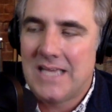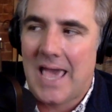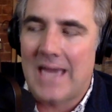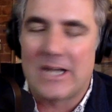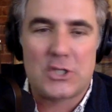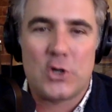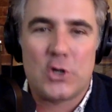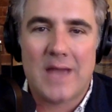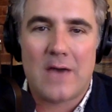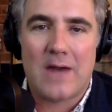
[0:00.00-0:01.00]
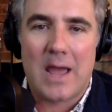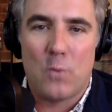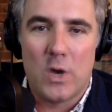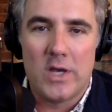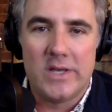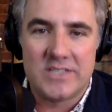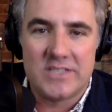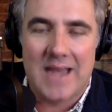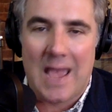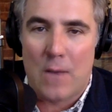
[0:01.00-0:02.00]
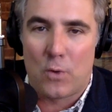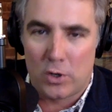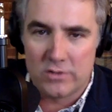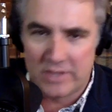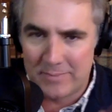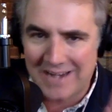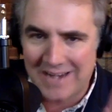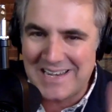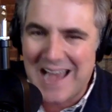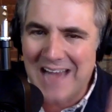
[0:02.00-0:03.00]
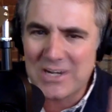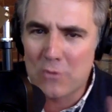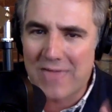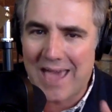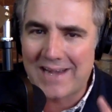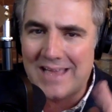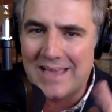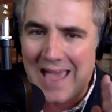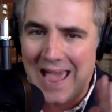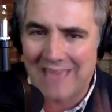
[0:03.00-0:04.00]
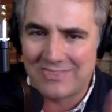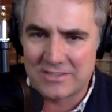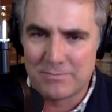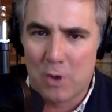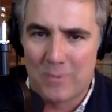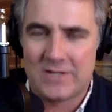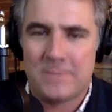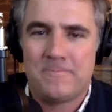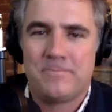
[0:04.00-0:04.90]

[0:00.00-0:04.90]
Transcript: and it turned out I was an hour early, but I did not know that at this moment.